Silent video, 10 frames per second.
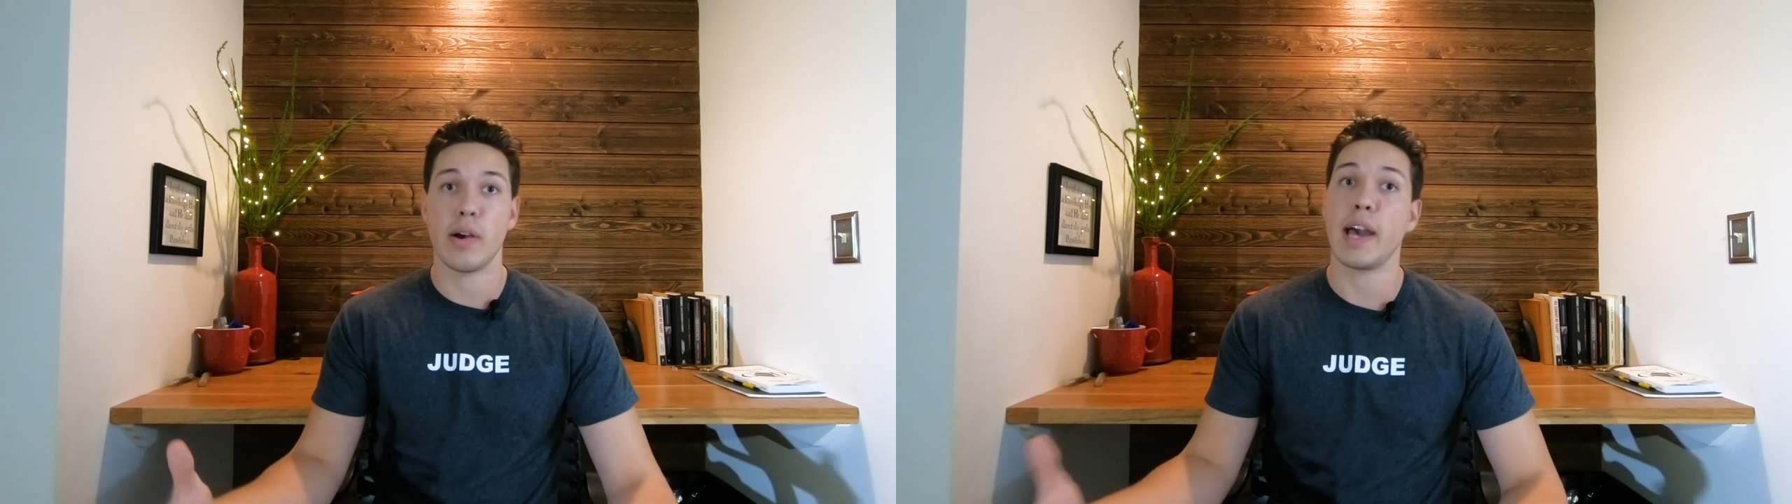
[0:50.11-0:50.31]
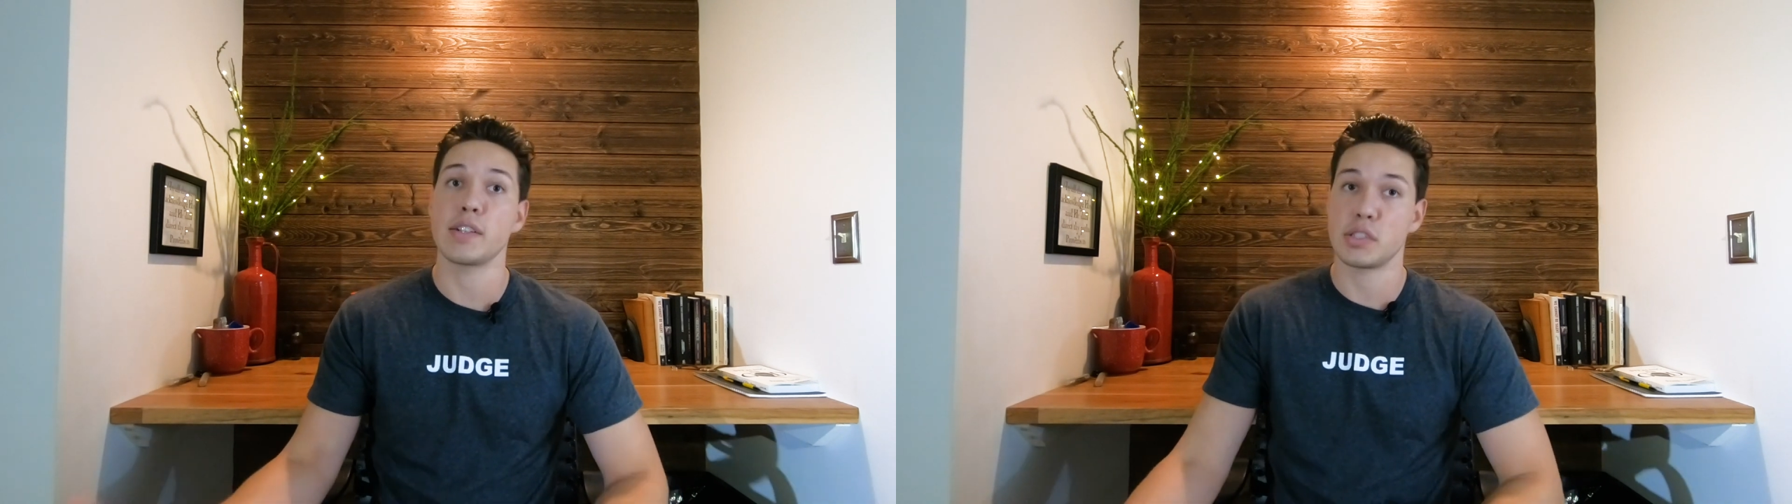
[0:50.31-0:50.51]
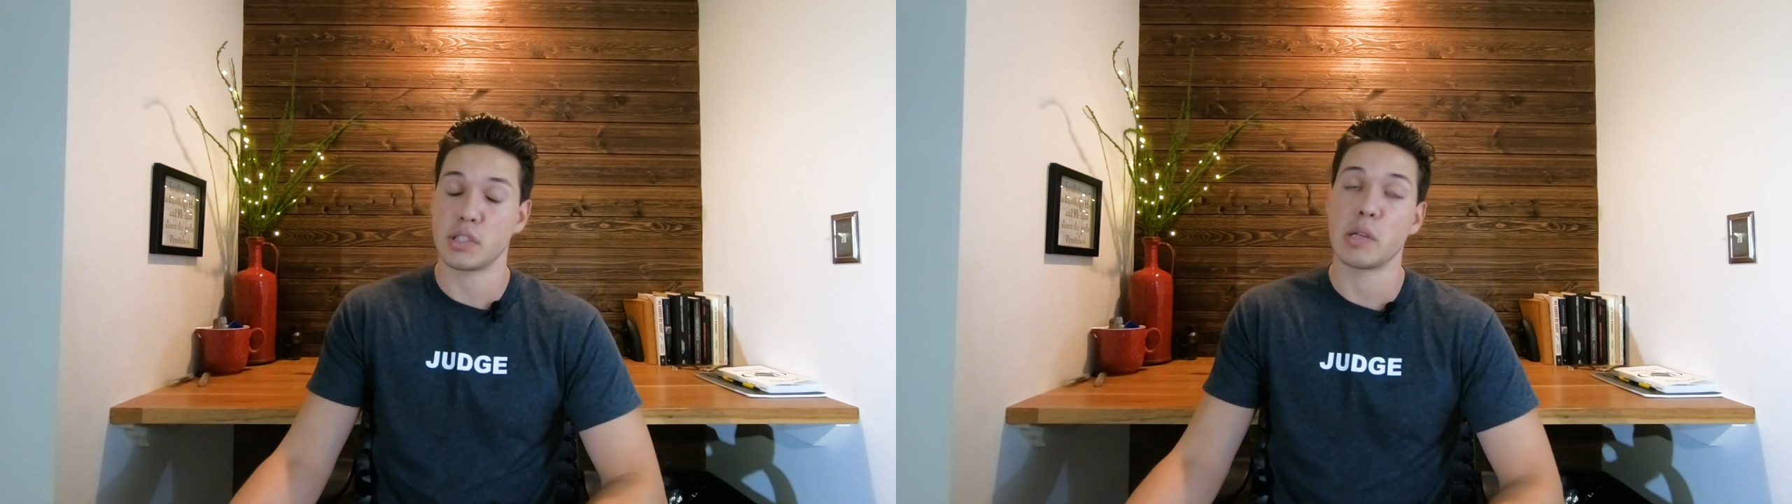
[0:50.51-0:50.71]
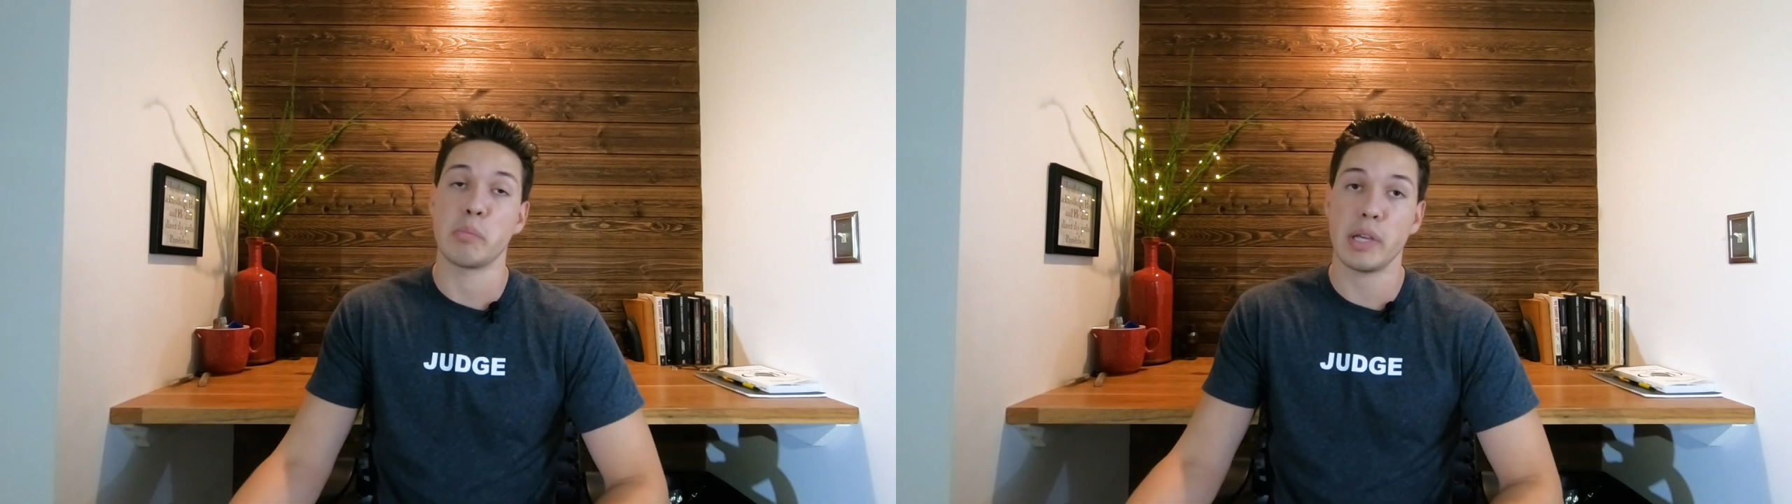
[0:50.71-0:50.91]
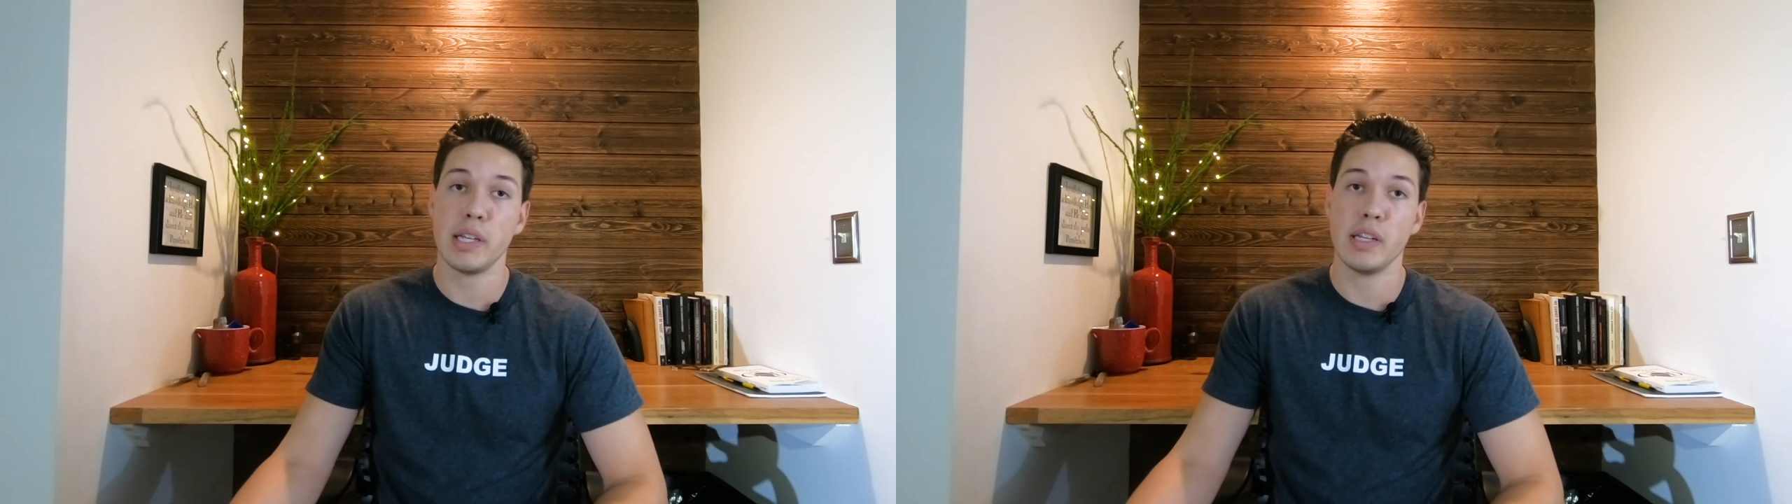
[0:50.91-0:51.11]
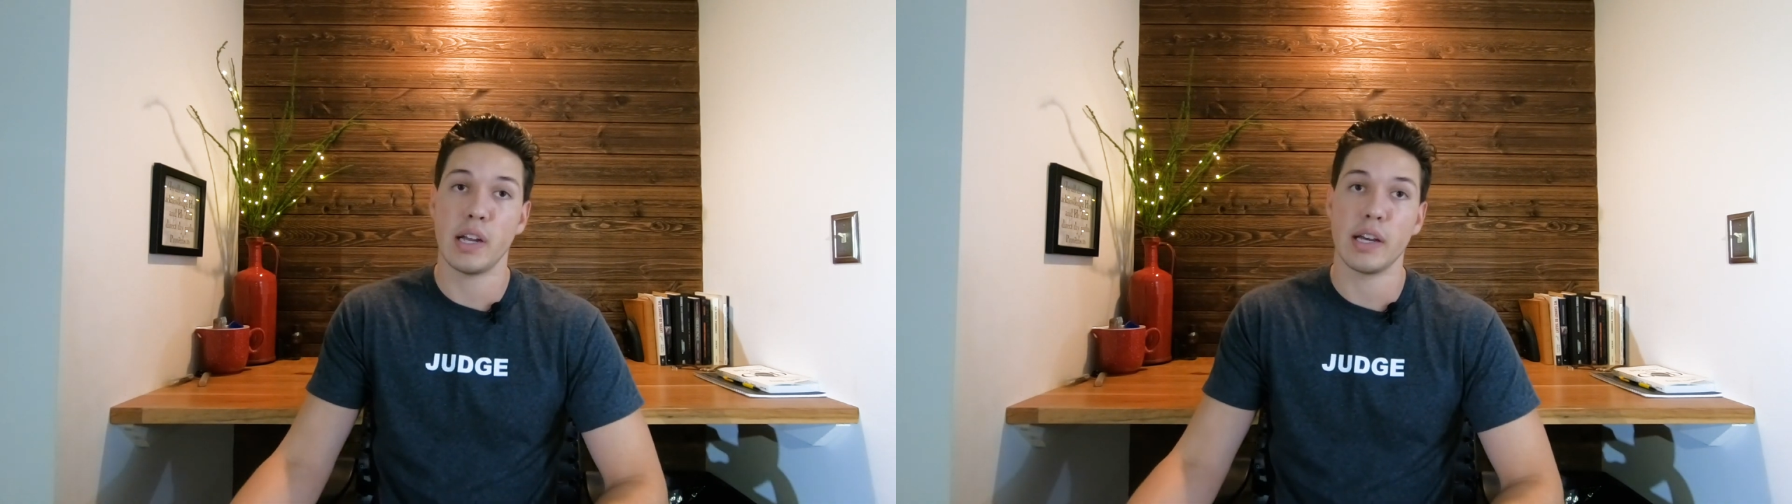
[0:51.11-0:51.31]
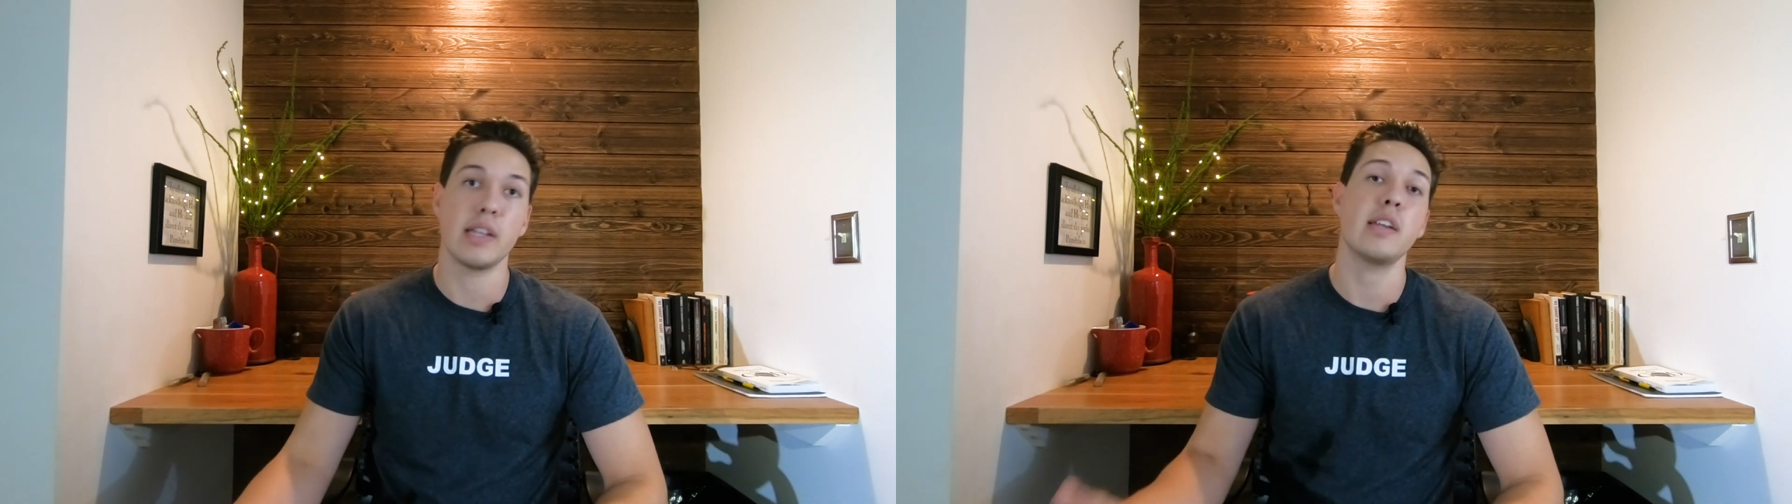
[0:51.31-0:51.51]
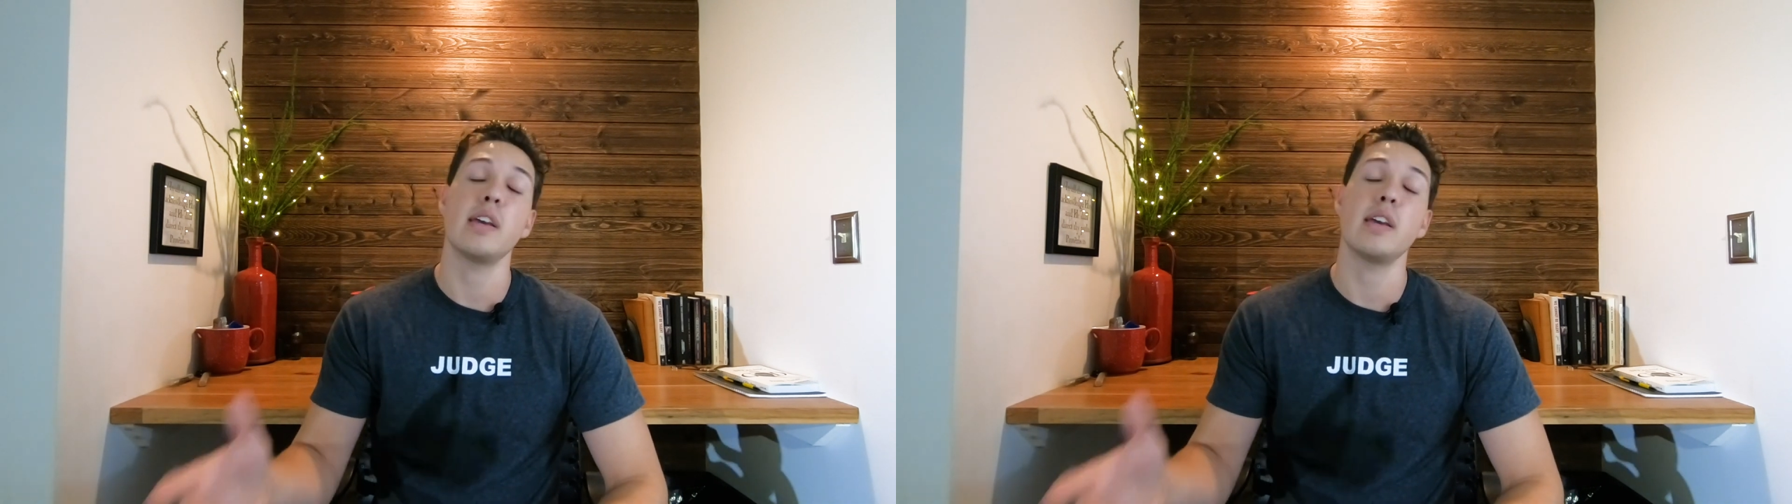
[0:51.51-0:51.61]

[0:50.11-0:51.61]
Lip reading: actually competed on it.